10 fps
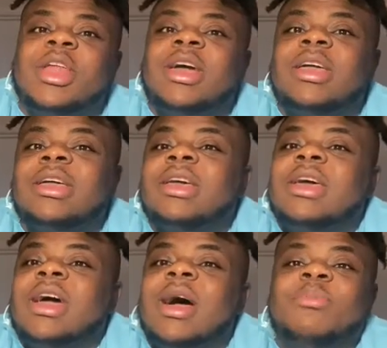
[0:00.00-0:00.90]
Like,
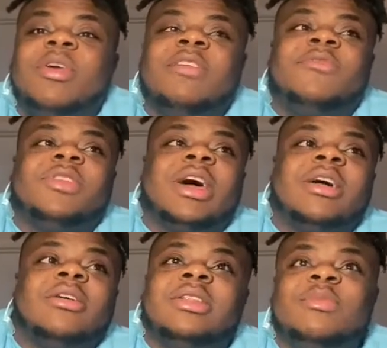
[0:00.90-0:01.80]
I played for, like,
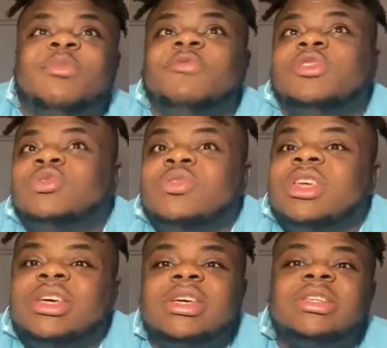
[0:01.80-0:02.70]
on DP for 2
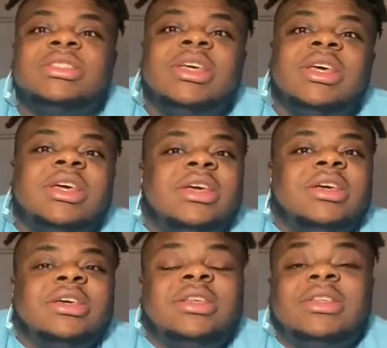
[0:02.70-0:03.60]
years.
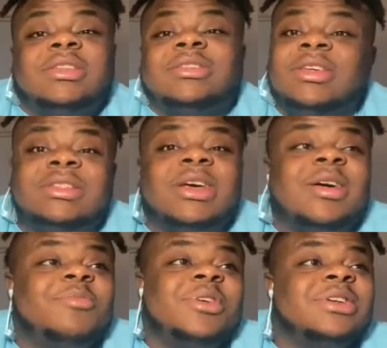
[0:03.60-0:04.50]

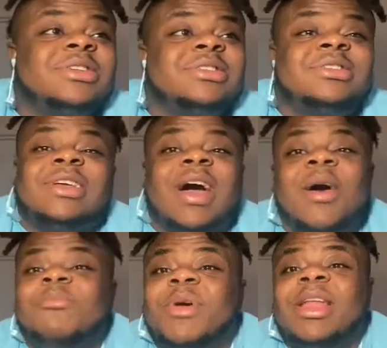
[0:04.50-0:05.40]
Sometimes, bro, I
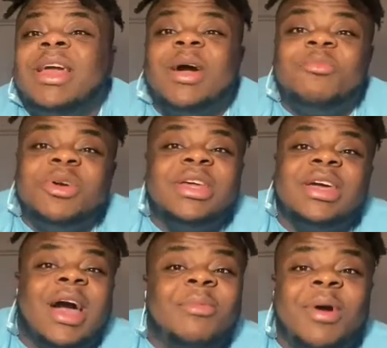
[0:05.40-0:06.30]
barely got put in.
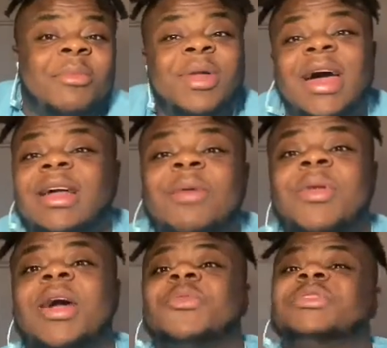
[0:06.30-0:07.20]
I'm
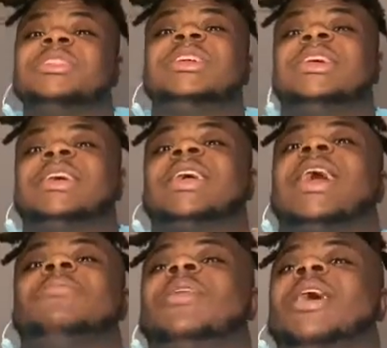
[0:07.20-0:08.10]
not going to sit here and
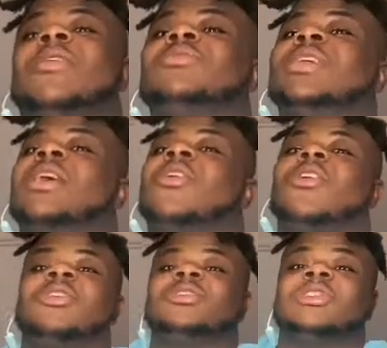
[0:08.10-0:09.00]
cap like I was, like, an
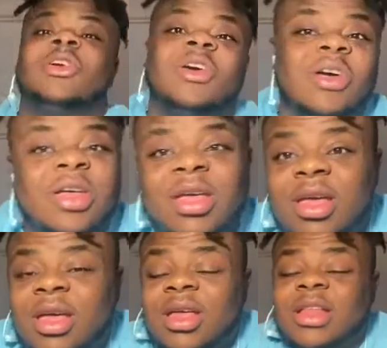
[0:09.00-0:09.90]
all-star.
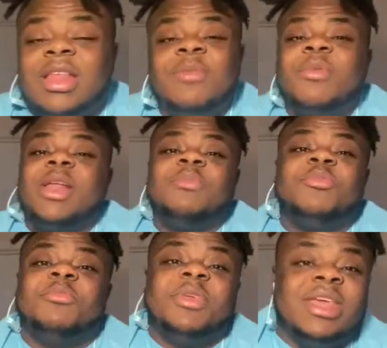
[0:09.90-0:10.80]
They barely
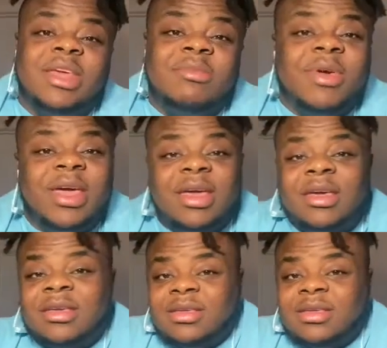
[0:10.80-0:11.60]
put me in, man.